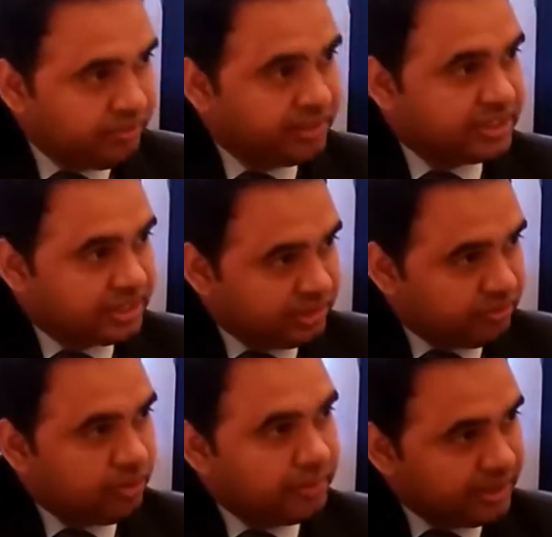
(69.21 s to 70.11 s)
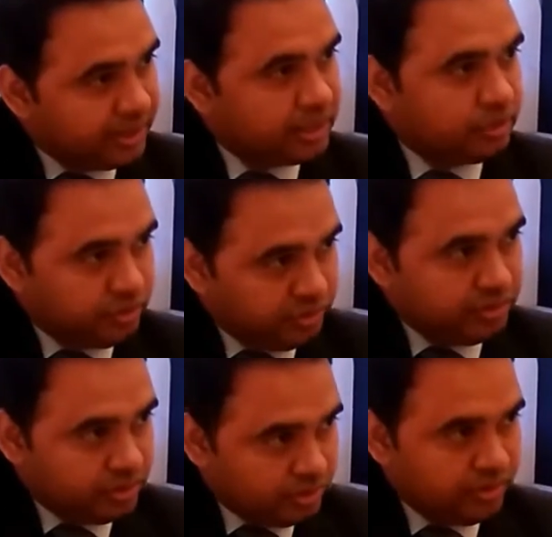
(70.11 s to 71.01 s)
visited from India to
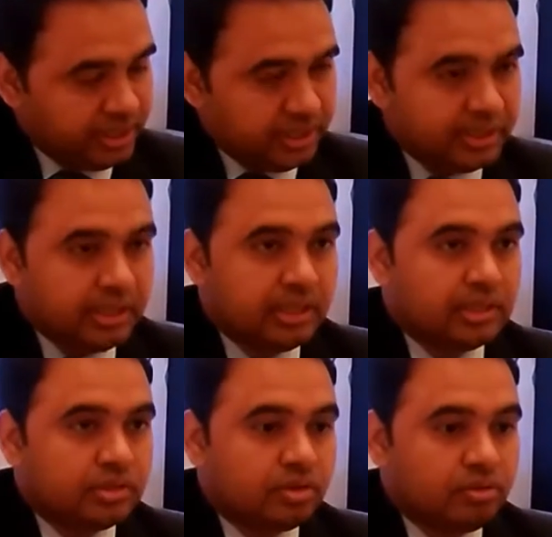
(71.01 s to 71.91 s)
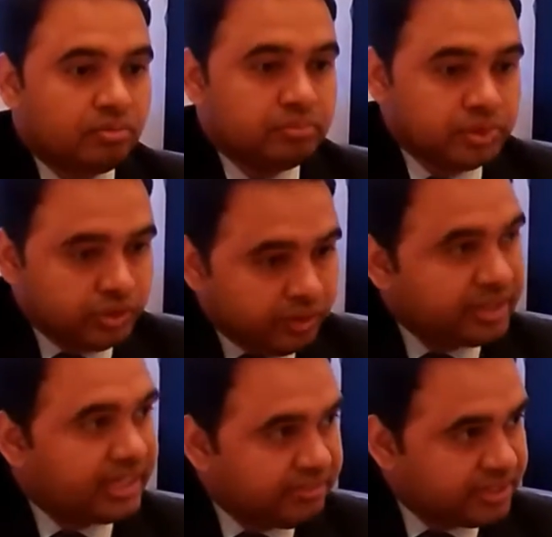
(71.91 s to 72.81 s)
UAE. So
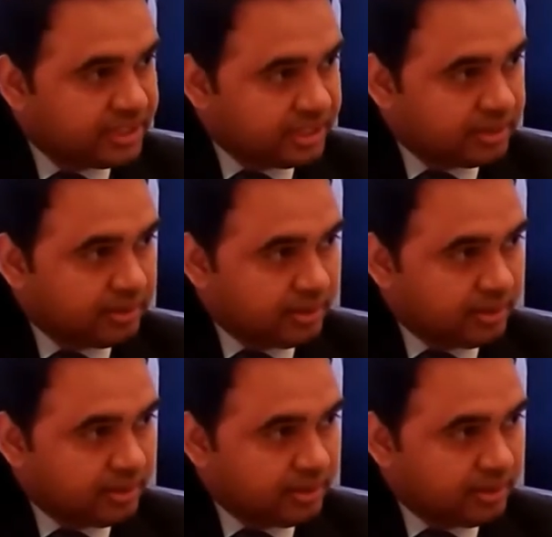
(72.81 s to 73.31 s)
during that visit,